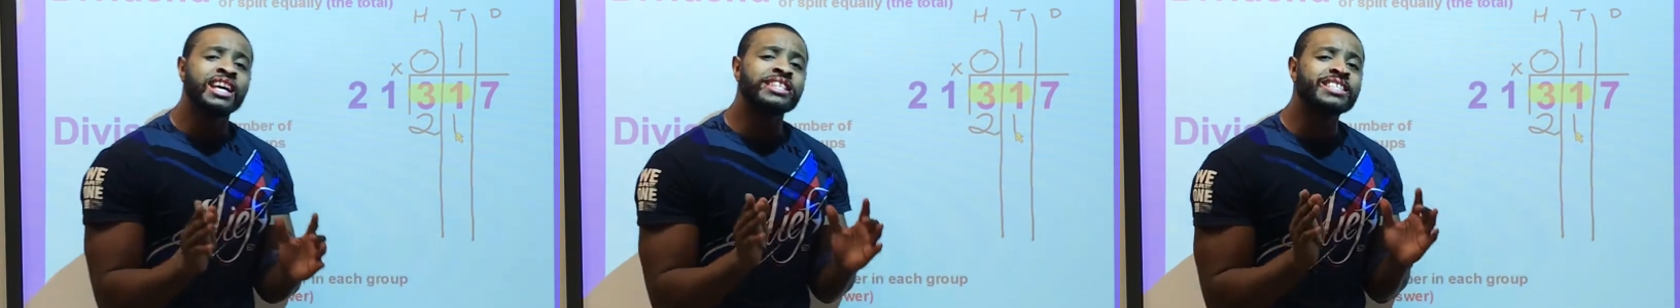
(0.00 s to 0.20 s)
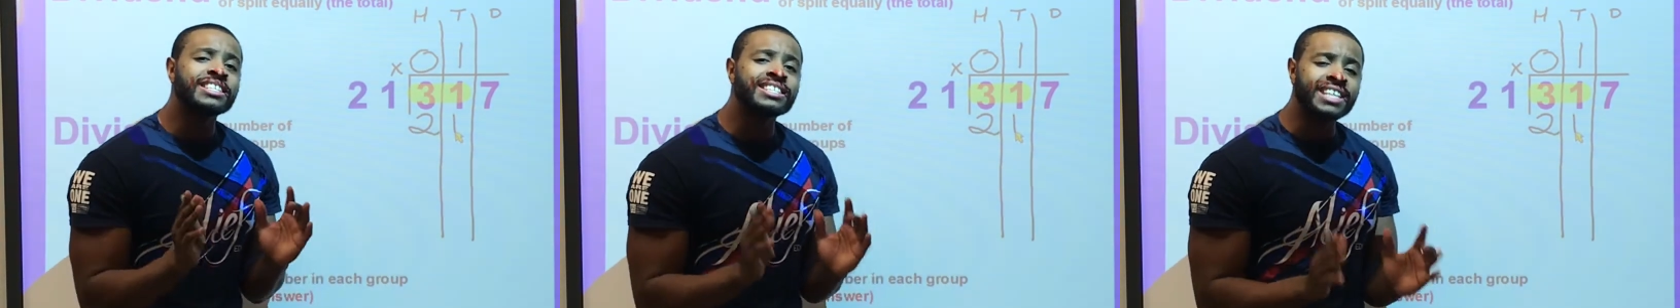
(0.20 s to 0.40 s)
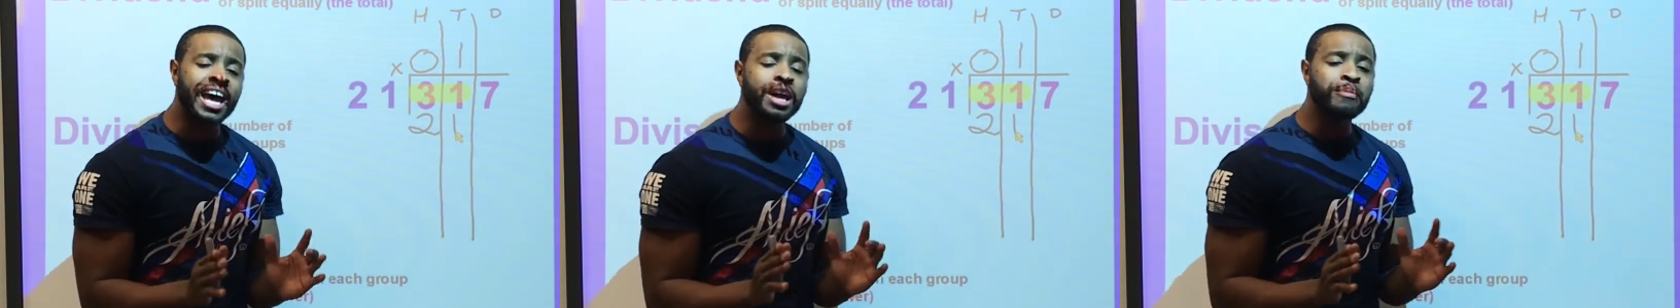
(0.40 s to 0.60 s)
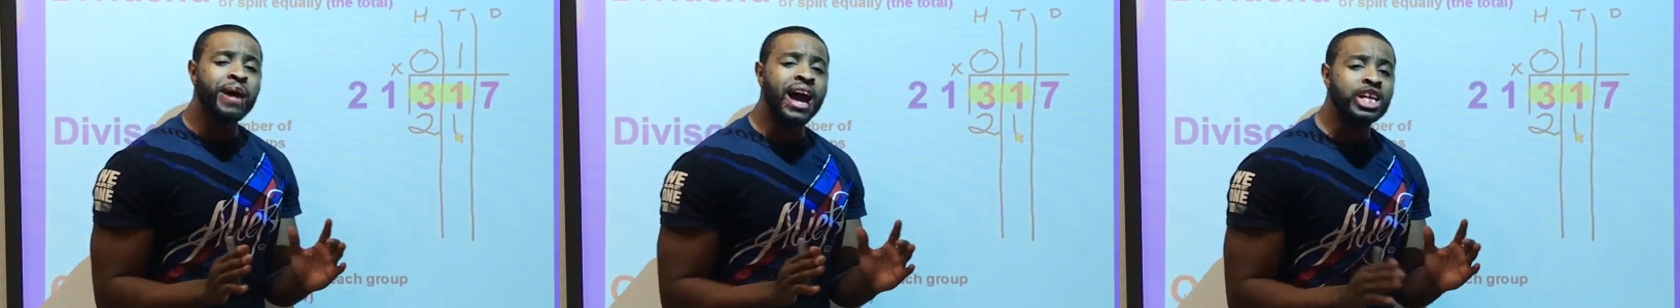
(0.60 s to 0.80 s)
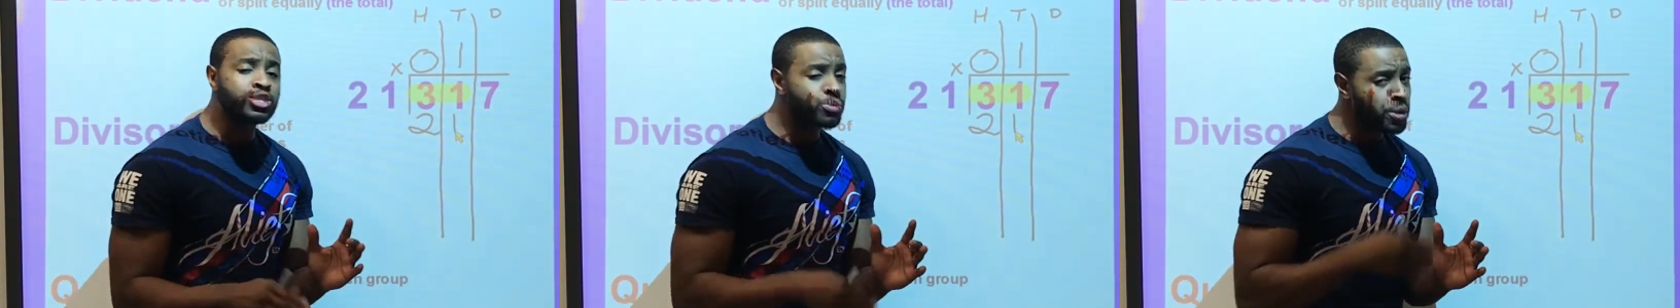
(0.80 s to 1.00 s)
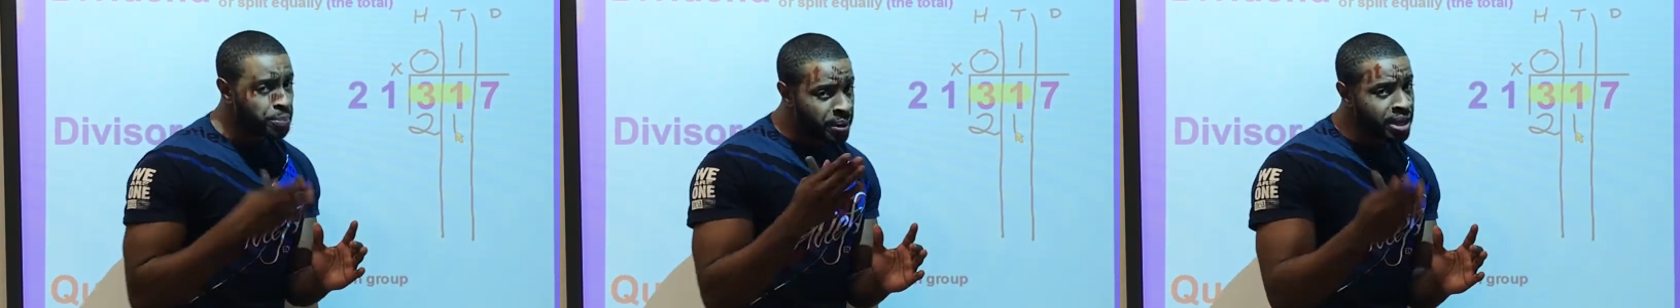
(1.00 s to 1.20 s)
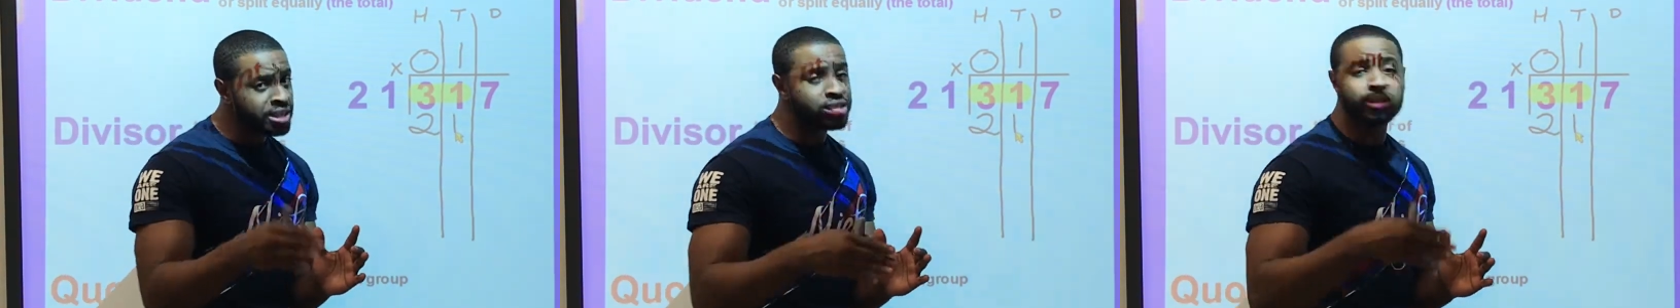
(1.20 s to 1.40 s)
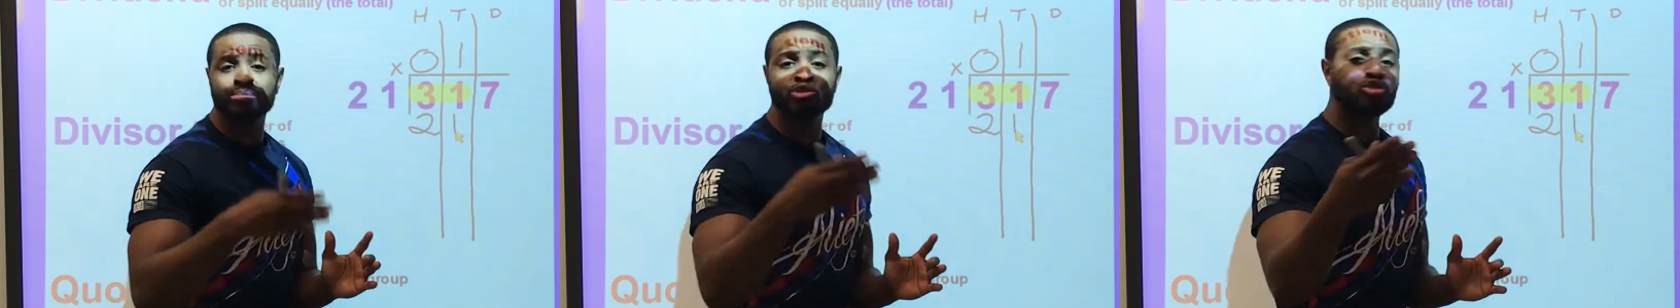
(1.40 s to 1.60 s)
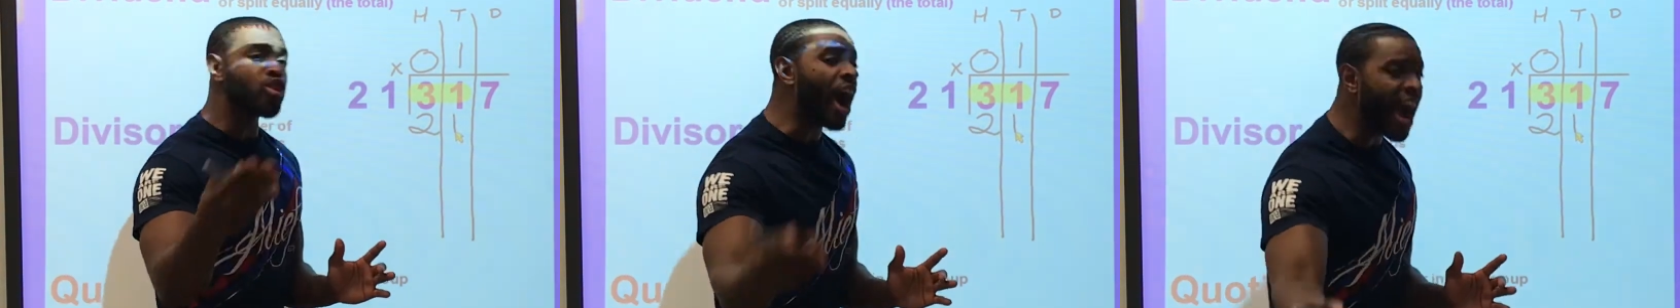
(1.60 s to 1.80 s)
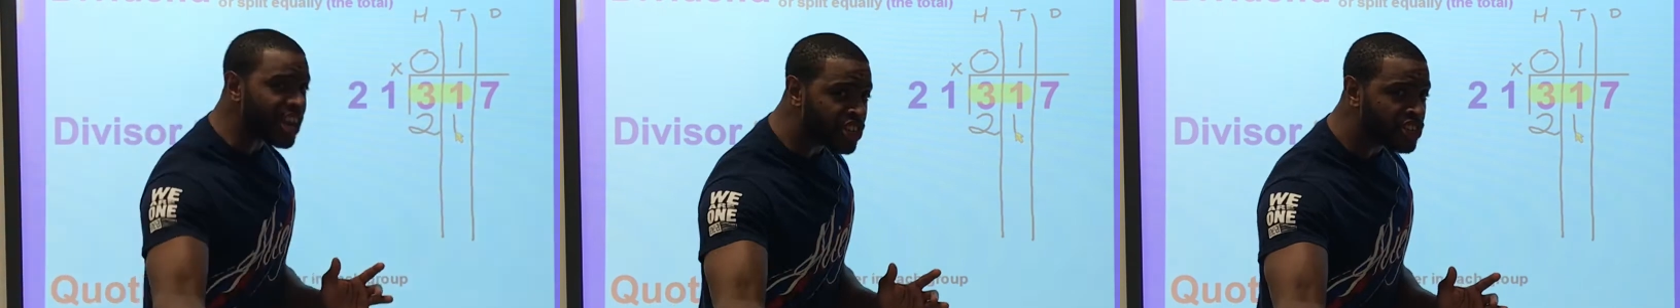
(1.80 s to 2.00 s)
is the same as repeated
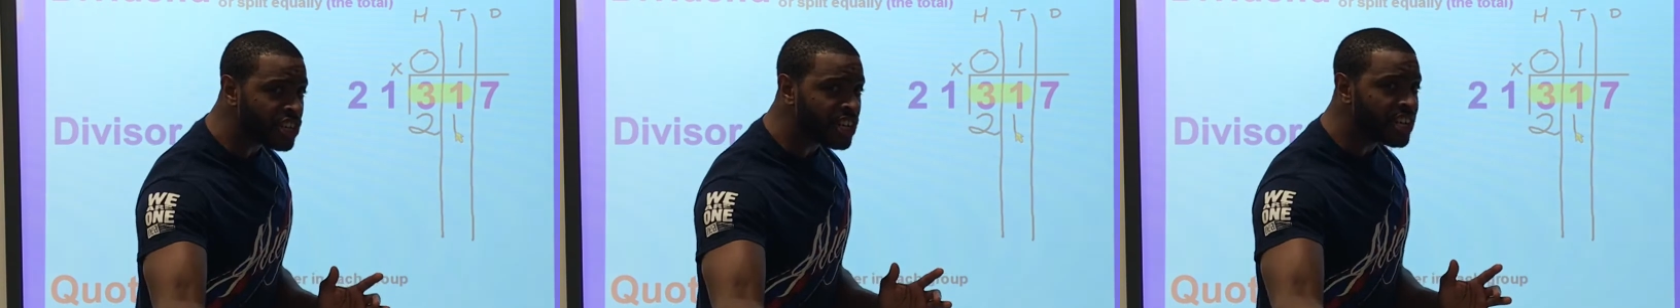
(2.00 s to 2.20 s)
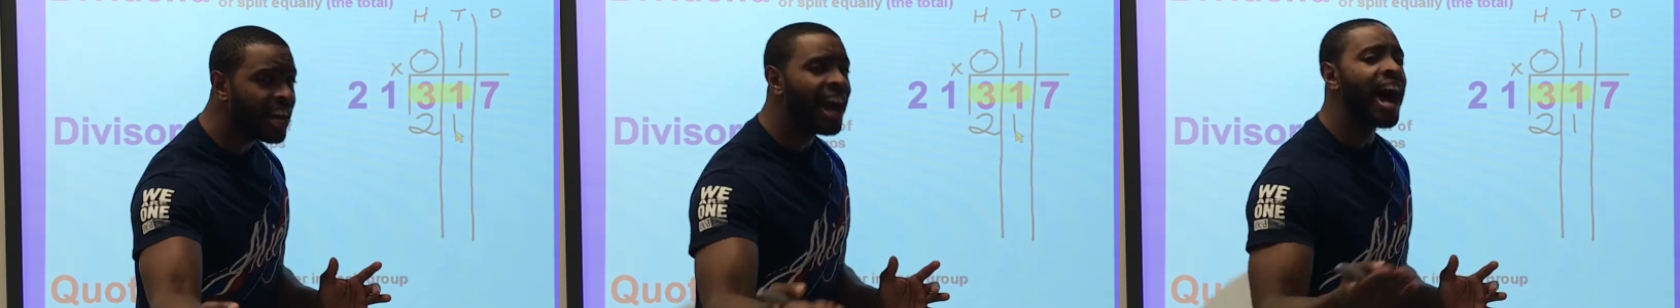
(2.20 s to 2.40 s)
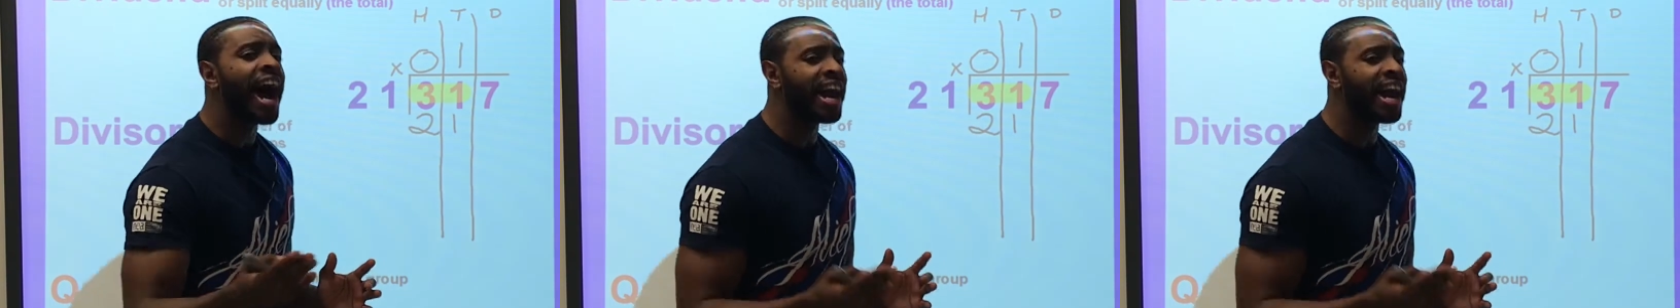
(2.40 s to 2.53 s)
subtraction,